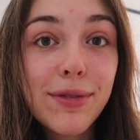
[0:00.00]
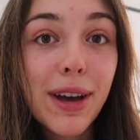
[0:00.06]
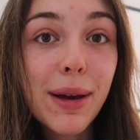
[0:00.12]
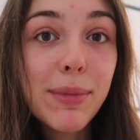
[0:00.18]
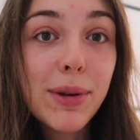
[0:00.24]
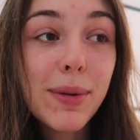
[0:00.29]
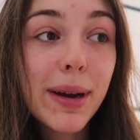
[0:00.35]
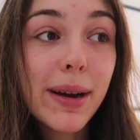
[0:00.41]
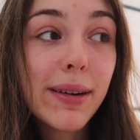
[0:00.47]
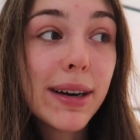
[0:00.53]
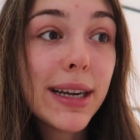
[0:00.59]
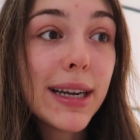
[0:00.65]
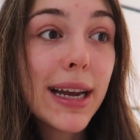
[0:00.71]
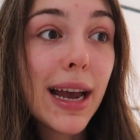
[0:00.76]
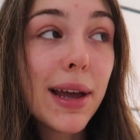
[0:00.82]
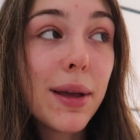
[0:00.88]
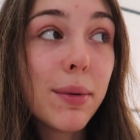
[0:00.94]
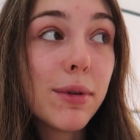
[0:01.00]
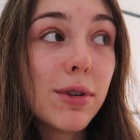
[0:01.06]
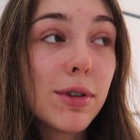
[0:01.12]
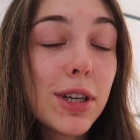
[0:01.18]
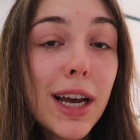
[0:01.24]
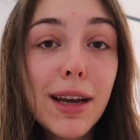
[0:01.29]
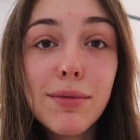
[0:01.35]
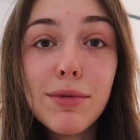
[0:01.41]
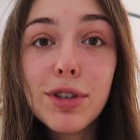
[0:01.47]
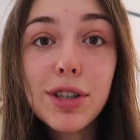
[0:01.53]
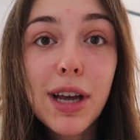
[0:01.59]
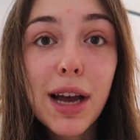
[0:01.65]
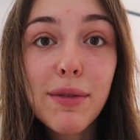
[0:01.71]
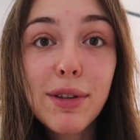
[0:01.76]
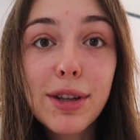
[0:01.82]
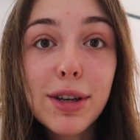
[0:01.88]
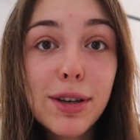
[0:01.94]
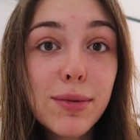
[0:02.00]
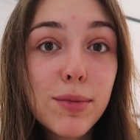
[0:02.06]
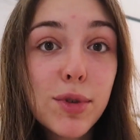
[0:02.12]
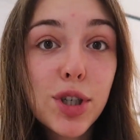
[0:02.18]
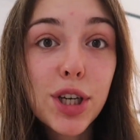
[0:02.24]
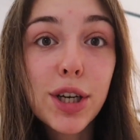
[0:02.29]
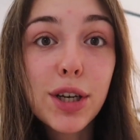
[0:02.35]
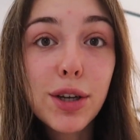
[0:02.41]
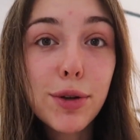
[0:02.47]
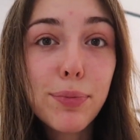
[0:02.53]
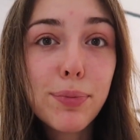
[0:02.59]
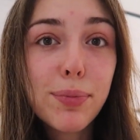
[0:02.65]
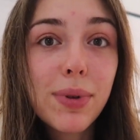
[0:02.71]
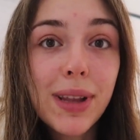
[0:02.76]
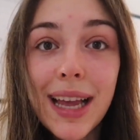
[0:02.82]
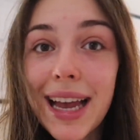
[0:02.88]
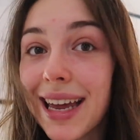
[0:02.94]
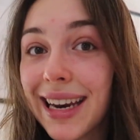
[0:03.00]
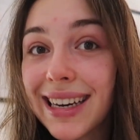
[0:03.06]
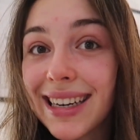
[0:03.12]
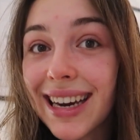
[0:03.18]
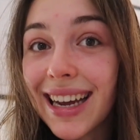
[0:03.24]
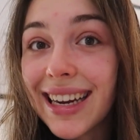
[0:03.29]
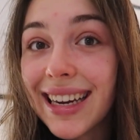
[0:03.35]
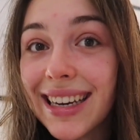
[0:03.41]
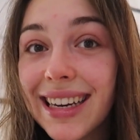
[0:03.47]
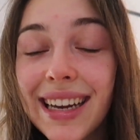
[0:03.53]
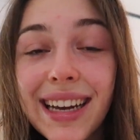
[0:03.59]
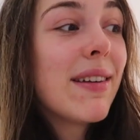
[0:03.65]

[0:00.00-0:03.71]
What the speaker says: February, and yeah, just have a little chill planning night.